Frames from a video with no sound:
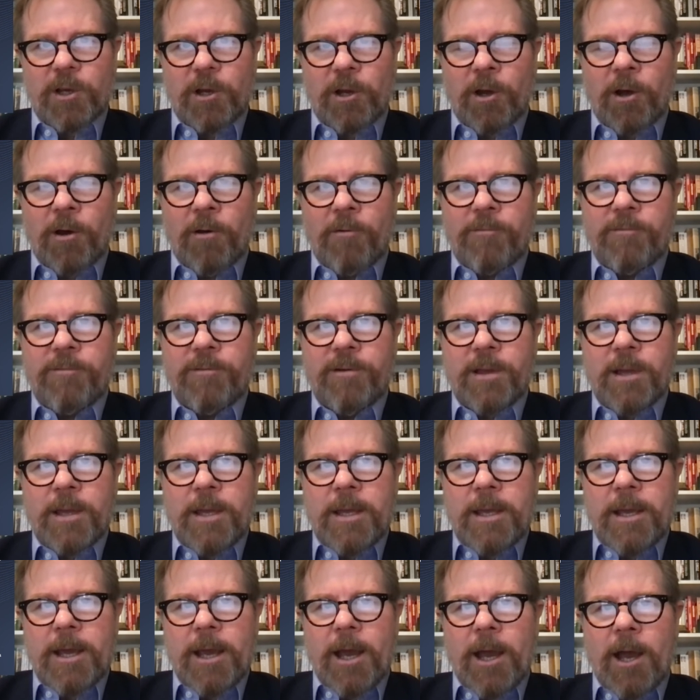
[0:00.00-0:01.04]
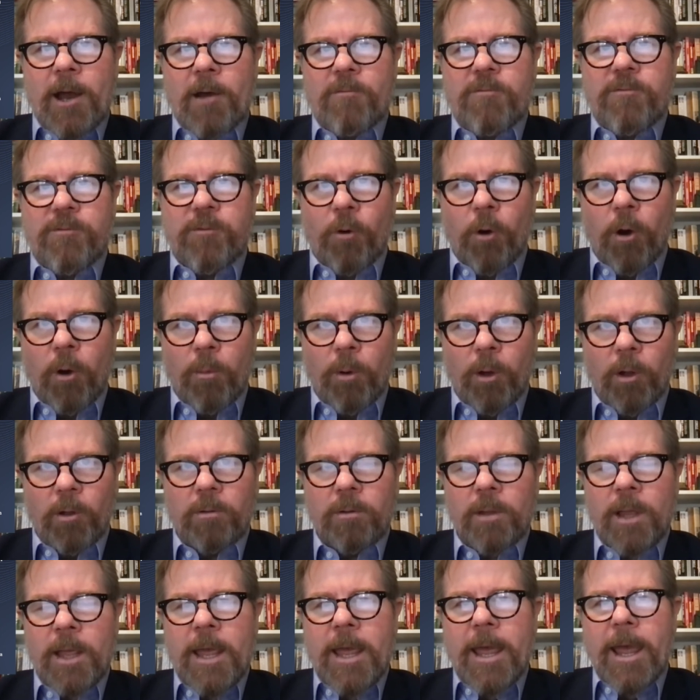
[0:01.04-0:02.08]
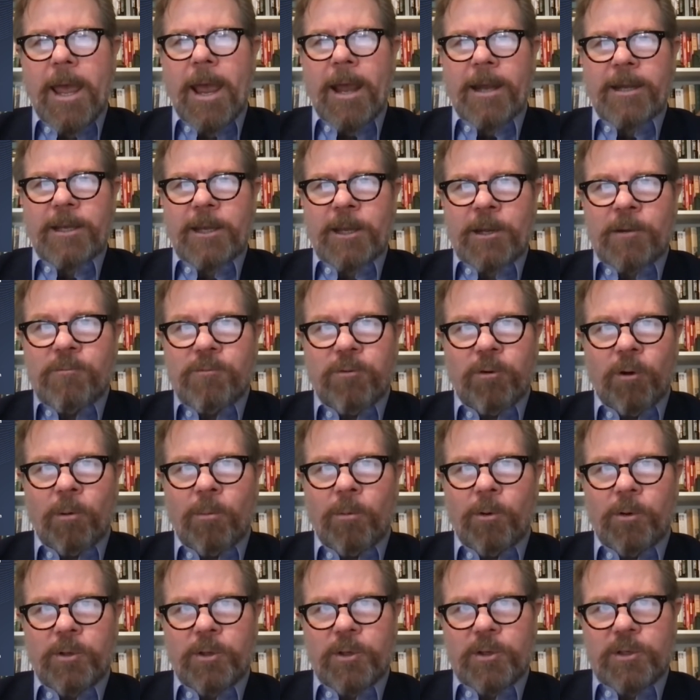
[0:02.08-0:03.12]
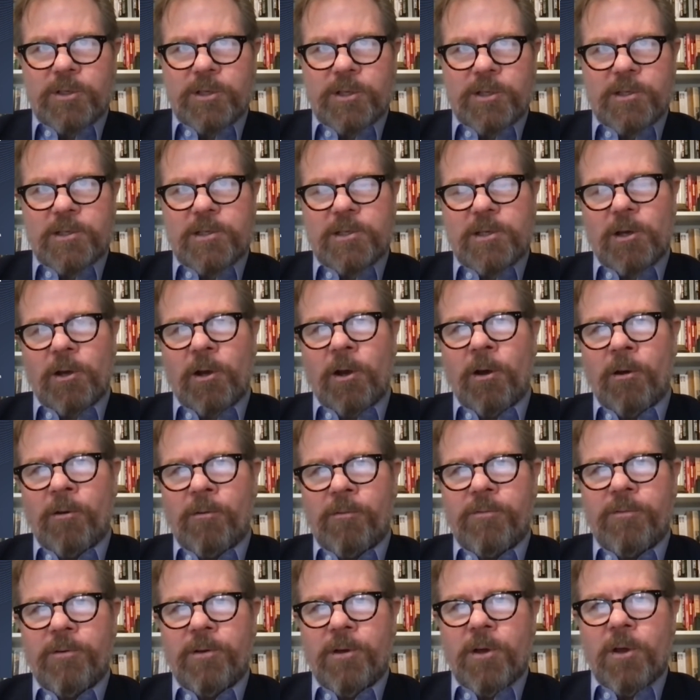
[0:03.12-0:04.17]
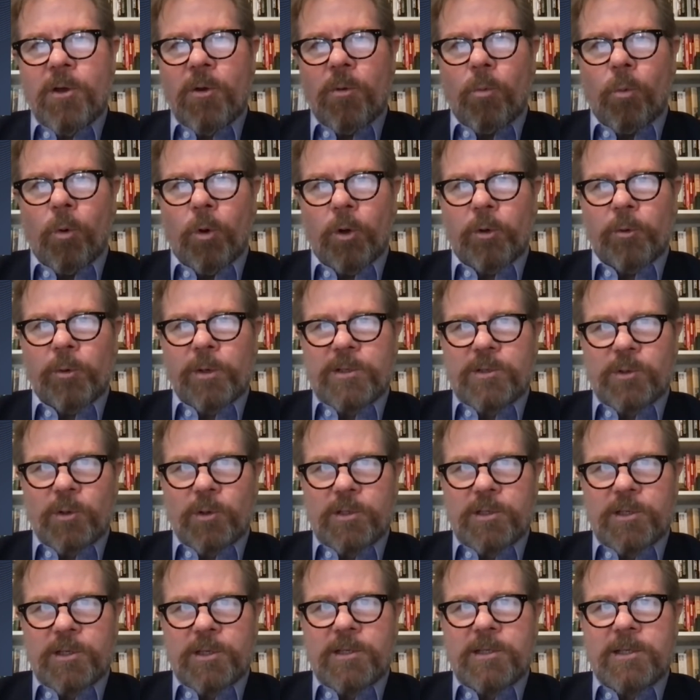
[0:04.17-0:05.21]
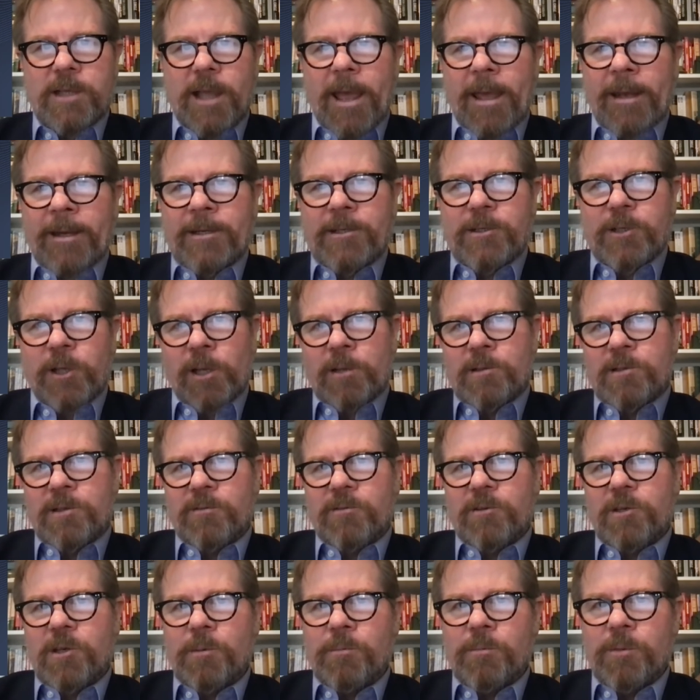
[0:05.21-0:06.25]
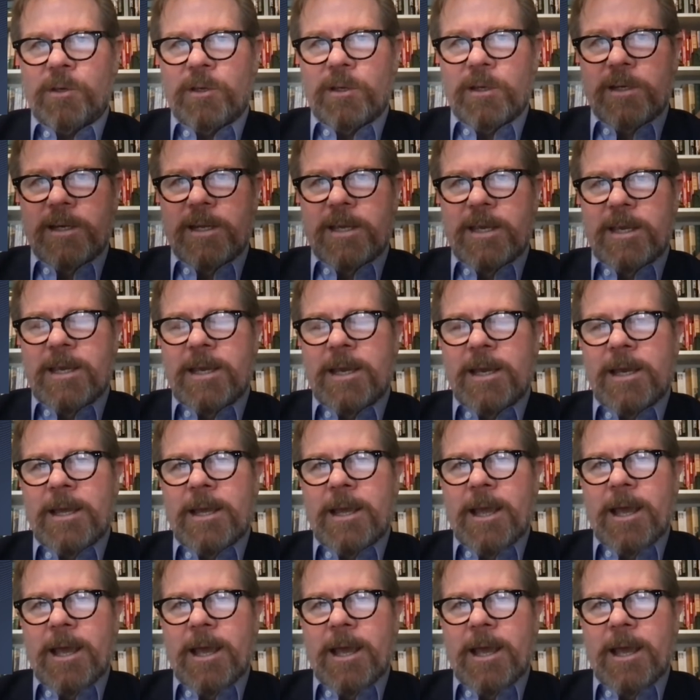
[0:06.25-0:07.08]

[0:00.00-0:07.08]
of formal and informal uses of water resources and in terms of community,